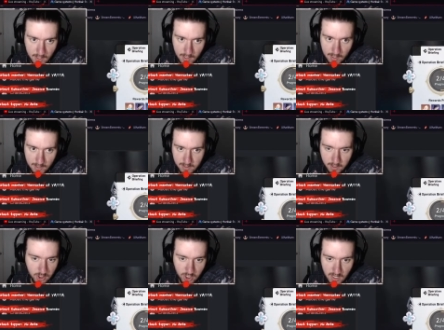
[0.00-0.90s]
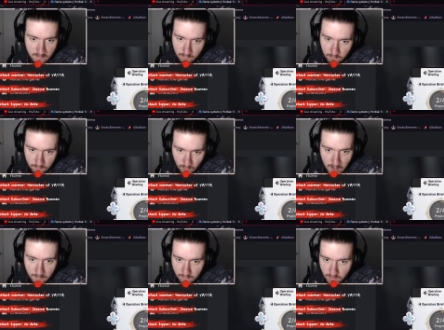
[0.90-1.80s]
uh, to achieve
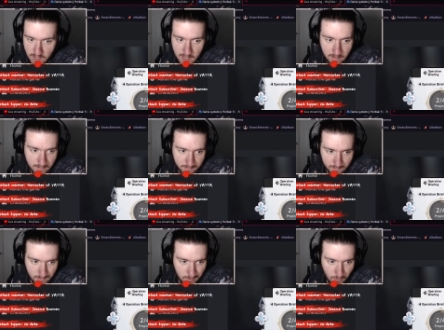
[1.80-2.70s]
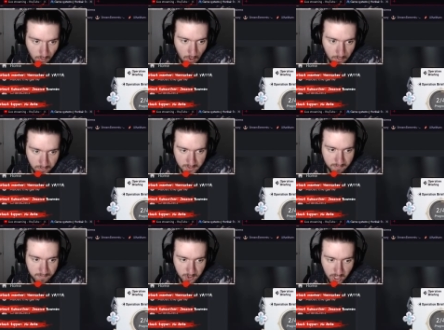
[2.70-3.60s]
random things, rolls,
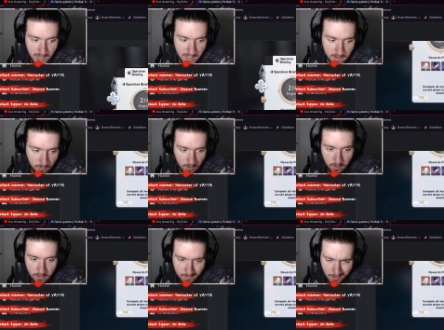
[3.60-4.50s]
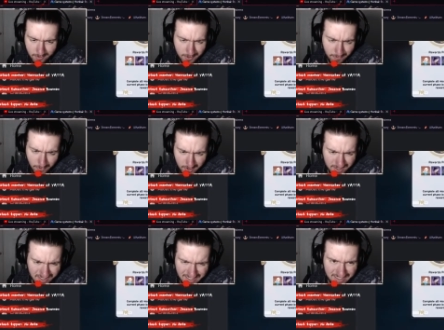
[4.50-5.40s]
jades, whatnot, so on and so forth.
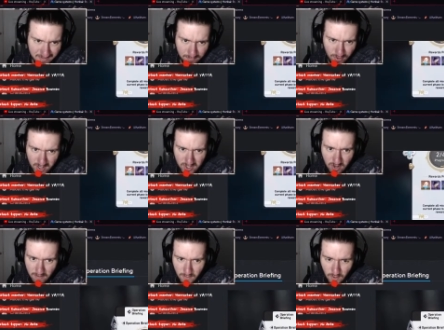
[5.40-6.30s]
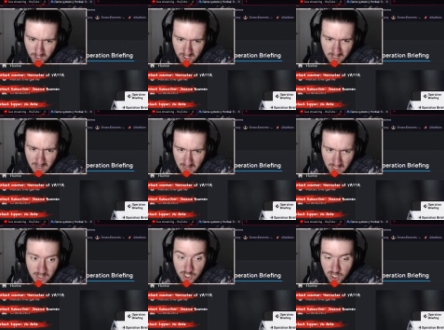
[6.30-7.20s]
It's, it's pretty straightforward. It's it,
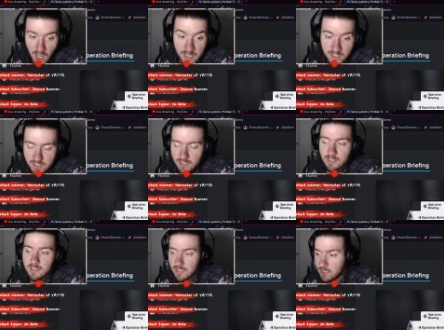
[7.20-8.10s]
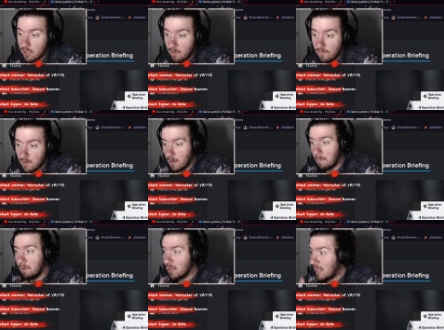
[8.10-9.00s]
the tasks consist of
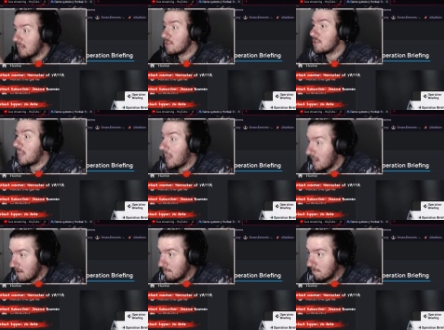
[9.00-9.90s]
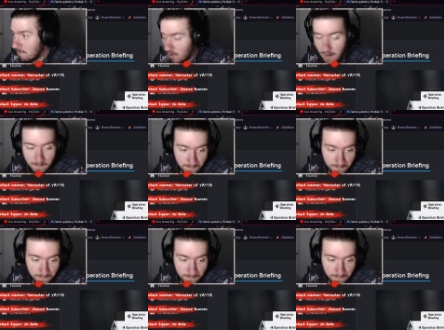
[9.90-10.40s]
play the game, right?